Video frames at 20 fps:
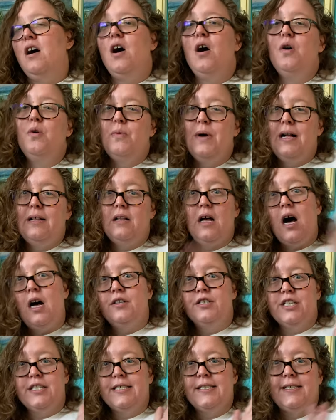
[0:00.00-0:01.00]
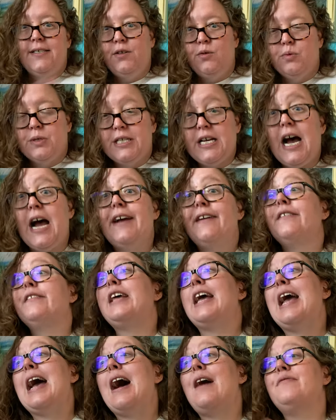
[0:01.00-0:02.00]
oh, well, I'll just still retire.
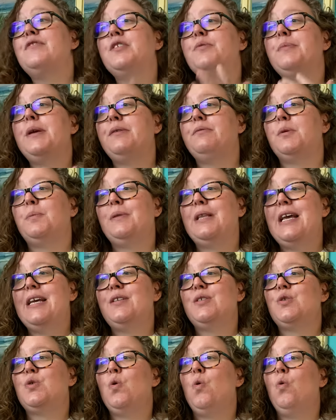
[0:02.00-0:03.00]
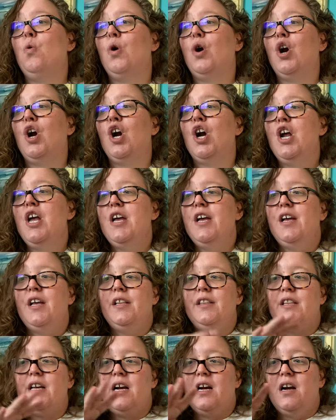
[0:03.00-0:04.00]
They have to be replaced or
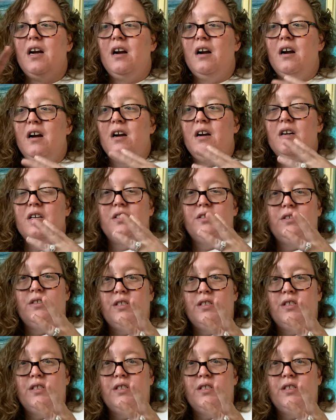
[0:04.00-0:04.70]
their